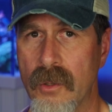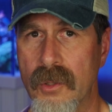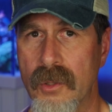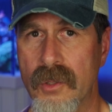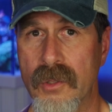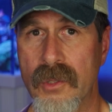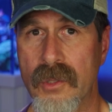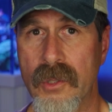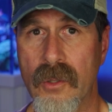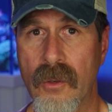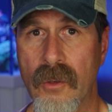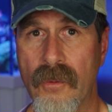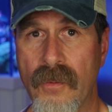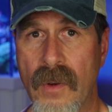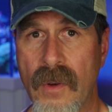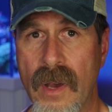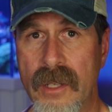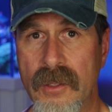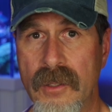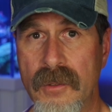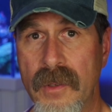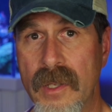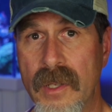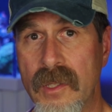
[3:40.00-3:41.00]
close to 0
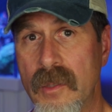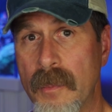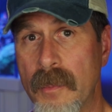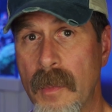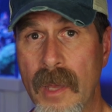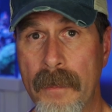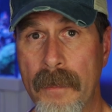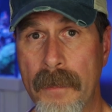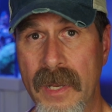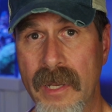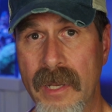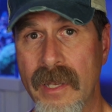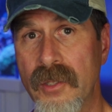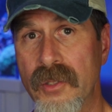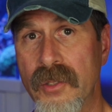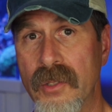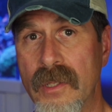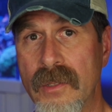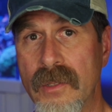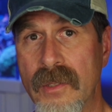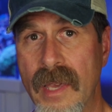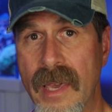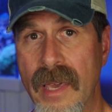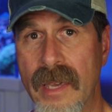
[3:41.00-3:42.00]
phosphates in my
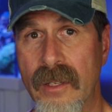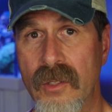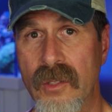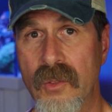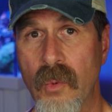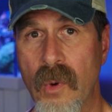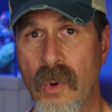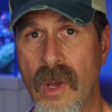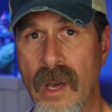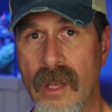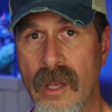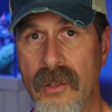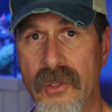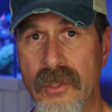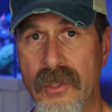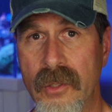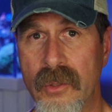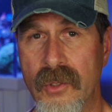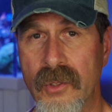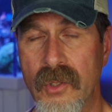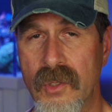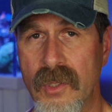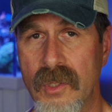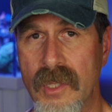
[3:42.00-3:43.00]
Peninsula tank as
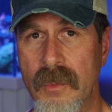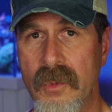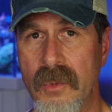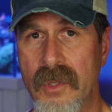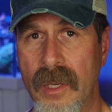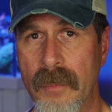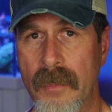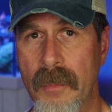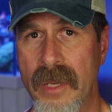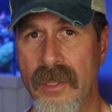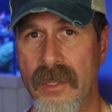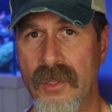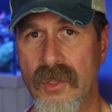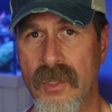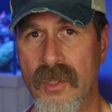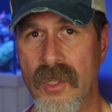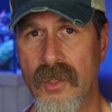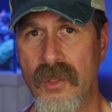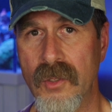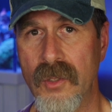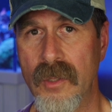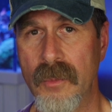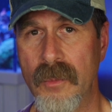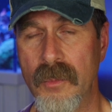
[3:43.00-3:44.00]
well. So it just seems like my
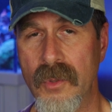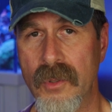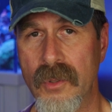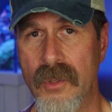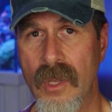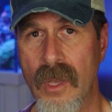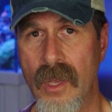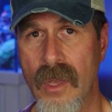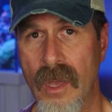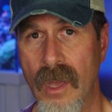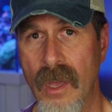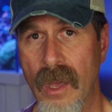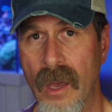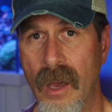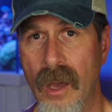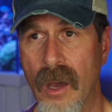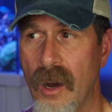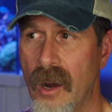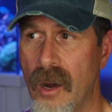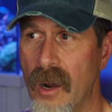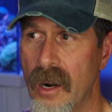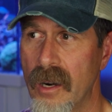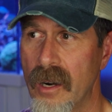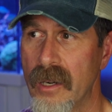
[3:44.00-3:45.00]
systems
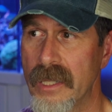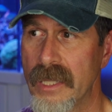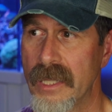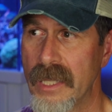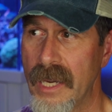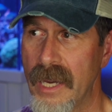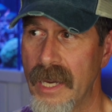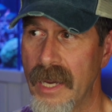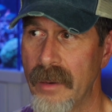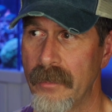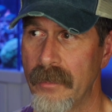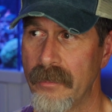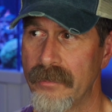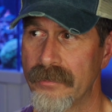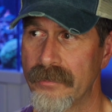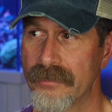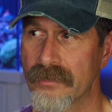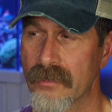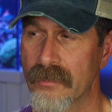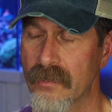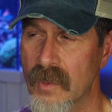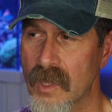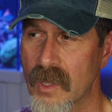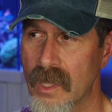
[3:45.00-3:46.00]

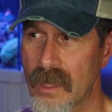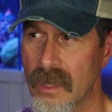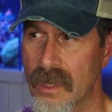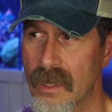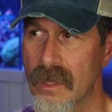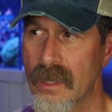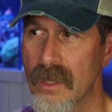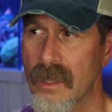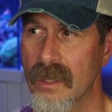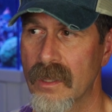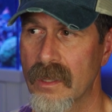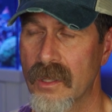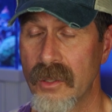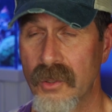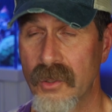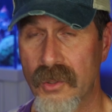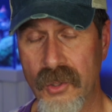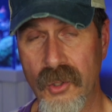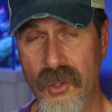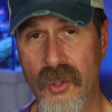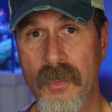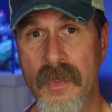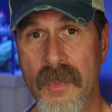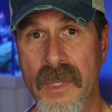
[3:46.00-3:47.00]
are
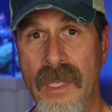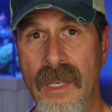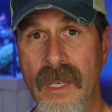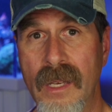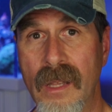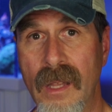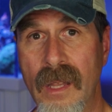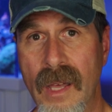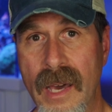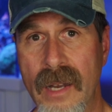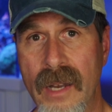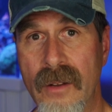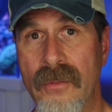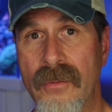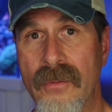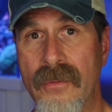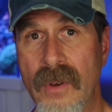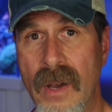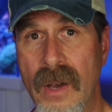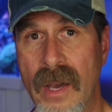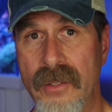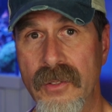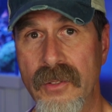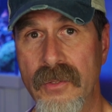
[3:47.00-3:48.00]
consuming a lot
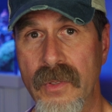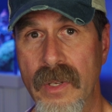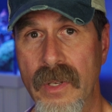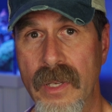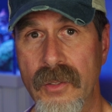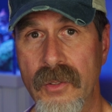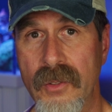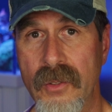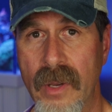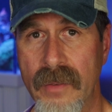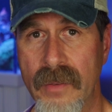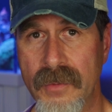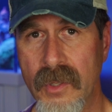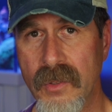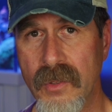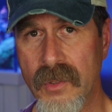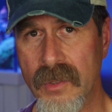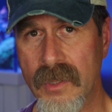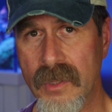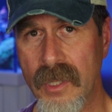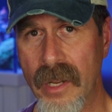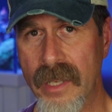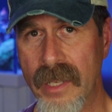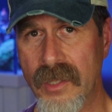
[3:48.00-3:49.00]
of phosphate. So
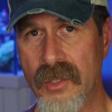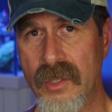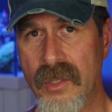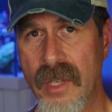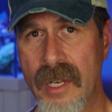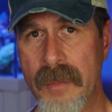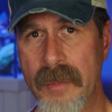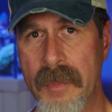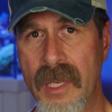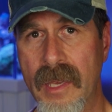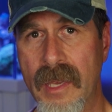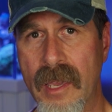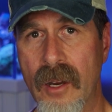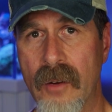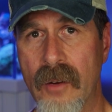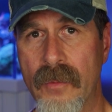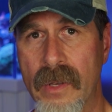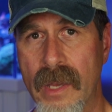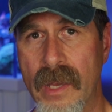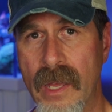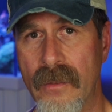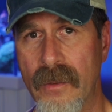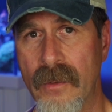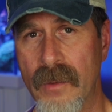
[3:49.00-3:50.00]
I've just, I just got to be
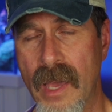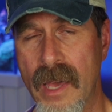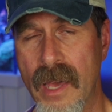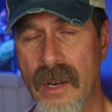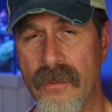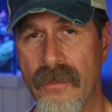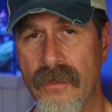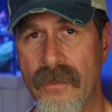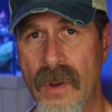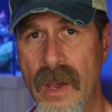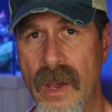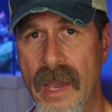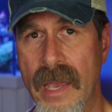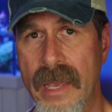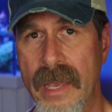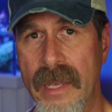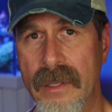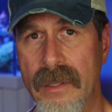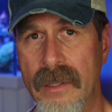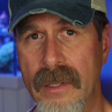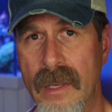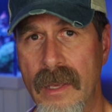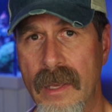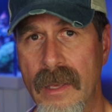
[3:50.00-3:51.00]
careful. I got to kind of
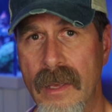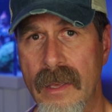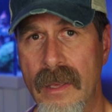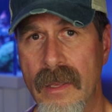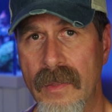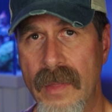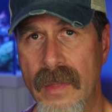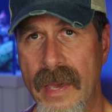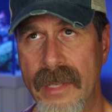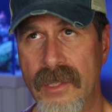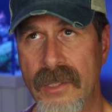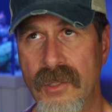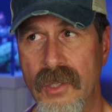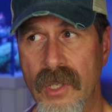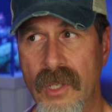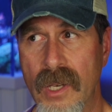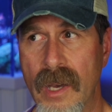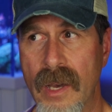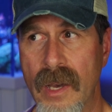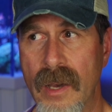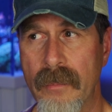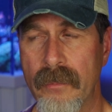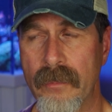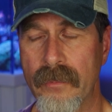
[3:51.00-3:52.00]
find
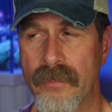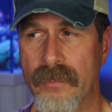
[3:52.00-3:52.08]
that